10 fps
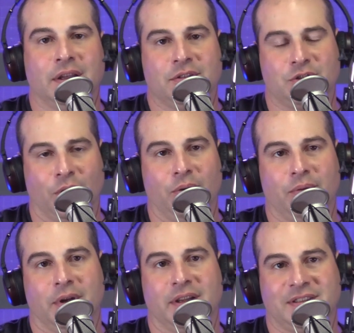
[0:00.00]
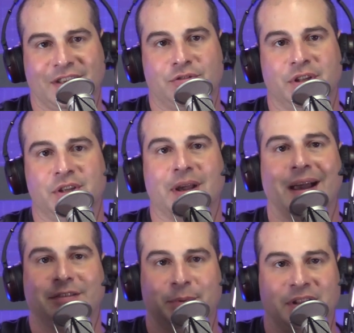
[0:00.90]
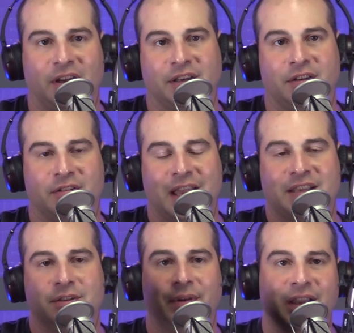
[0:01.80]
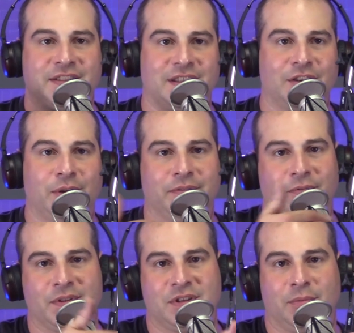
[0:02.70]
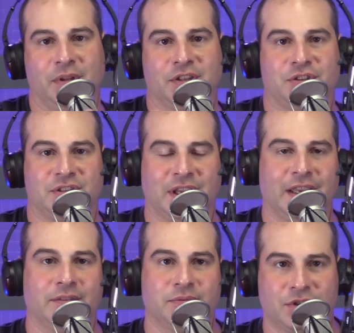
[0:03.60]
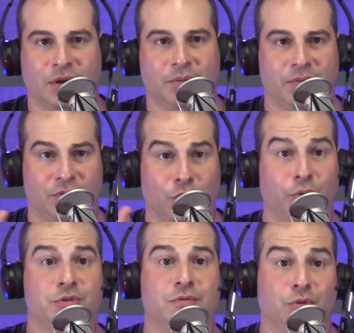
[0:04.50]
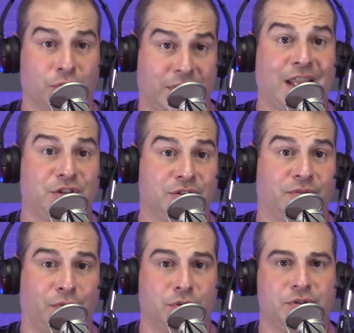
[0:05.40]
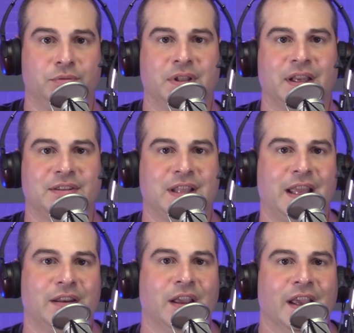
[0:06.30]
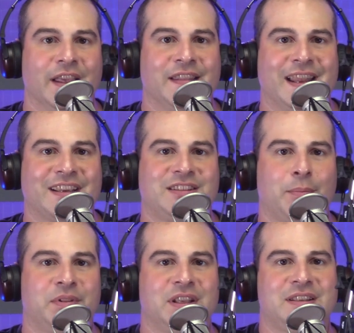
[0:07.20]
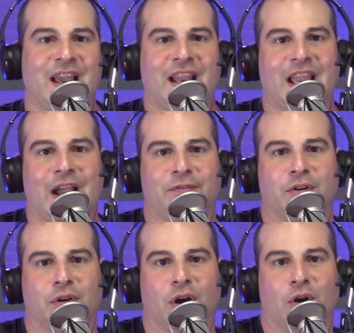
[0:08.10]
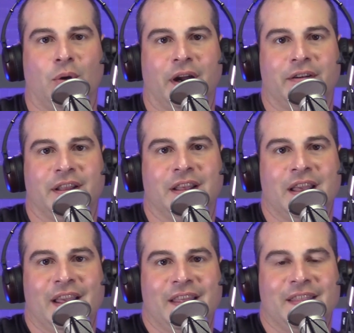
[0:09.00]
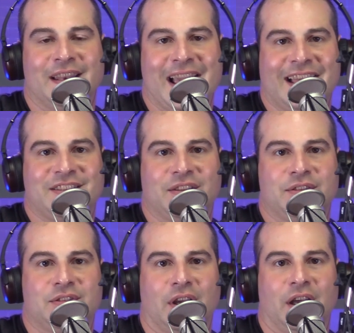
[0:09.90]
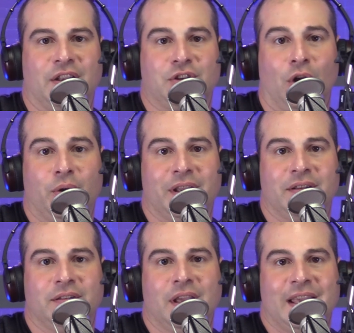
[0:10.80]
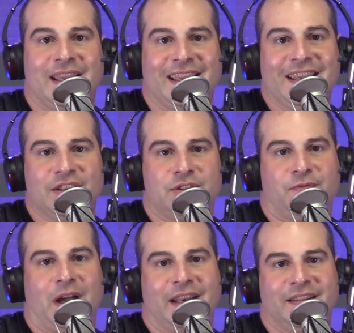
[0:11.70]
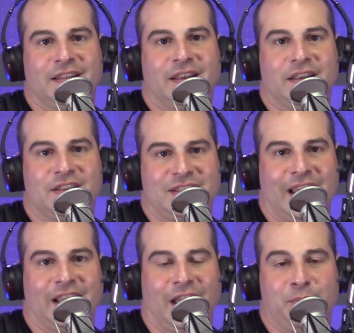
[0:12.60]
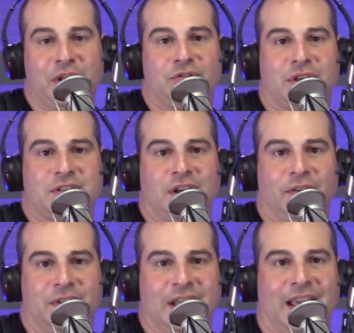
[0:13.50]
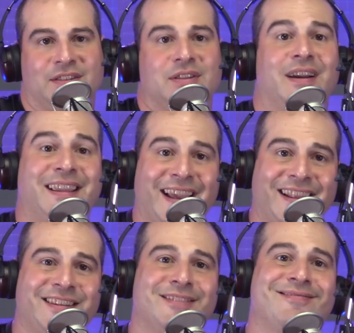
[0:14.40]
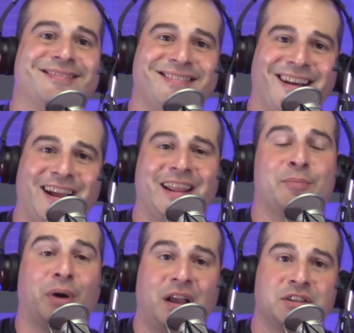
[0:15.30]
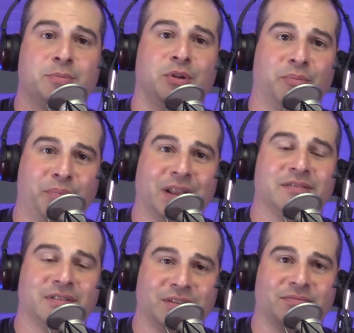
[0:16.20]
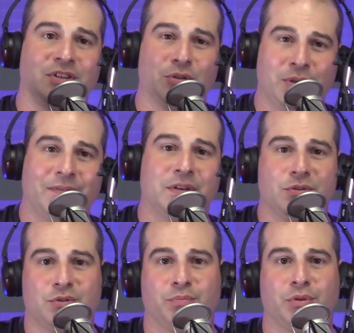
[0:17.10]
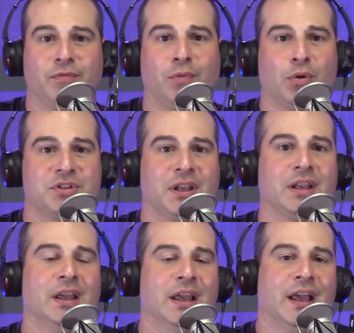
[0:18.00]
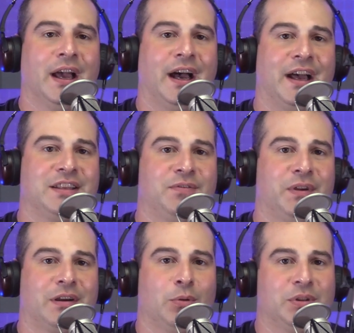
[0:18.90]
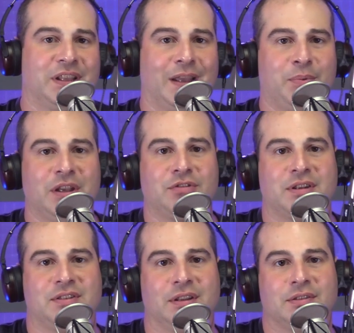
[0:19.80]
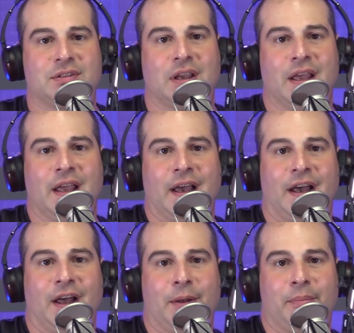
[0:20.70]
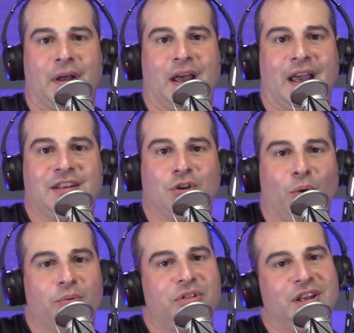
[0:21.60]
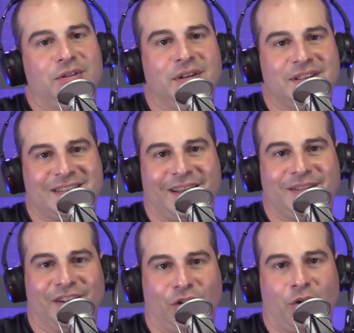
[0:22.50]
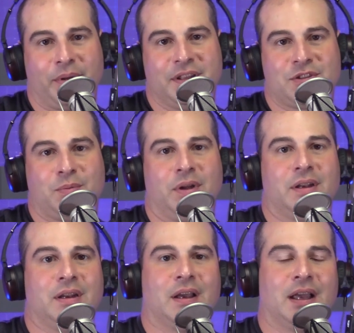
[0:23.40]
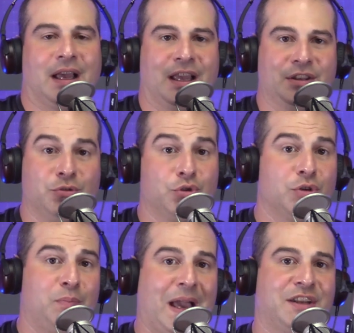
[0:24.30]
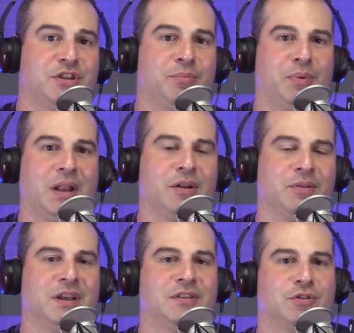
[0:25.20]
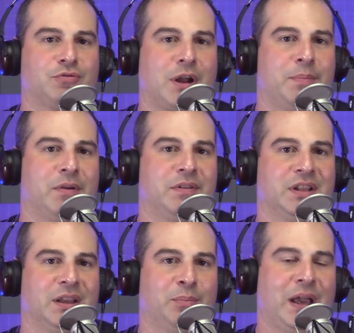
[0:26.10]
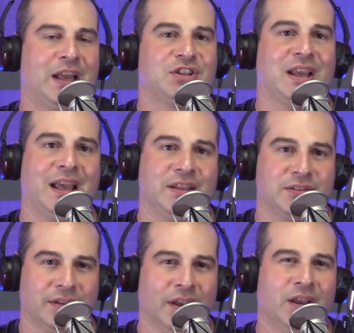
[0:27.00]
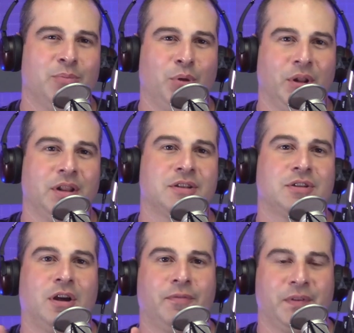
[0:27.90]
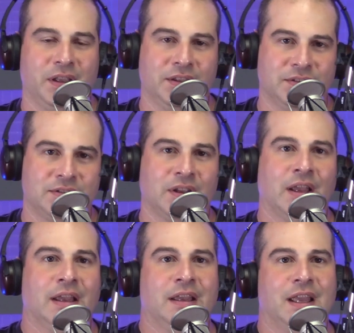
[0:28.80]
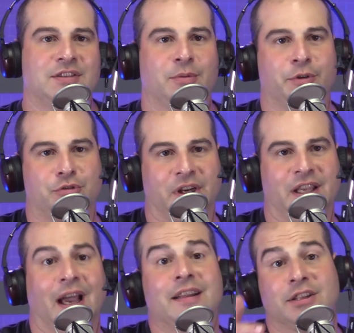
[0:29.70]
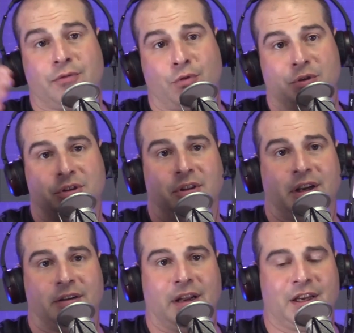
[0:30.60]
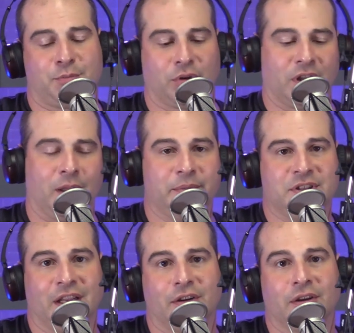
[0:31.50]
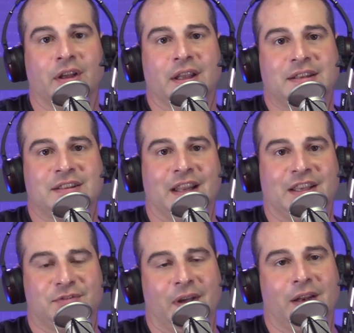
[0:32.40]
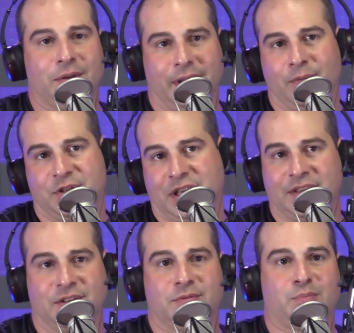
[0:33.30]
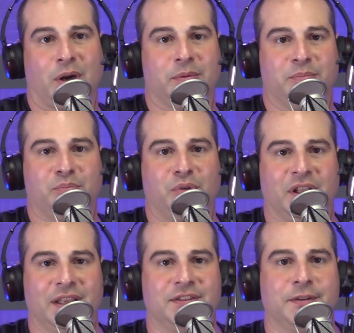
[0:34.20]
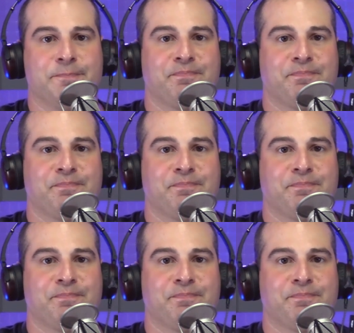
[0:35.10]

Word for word: So essentially, you have to be logged into your NAS device, then you have to visit a malicious site. So those, those that's just the first two things. Then the next step in the attack after acquiring the NAS's uh, token is finding the static IP address of the NAS. Again, not impossible, but you'd, have to do some brute forcing uh, to figure out what the IP address is. Um, I don't think you need to sound the alarm on this one. Uh, you should patch it, but I don't think it's a drop everything and patch, as pulling this off is is somewhat tricky, unless, of course, you're like our expert commentator today, Sven, in which case it's probably pretty easy.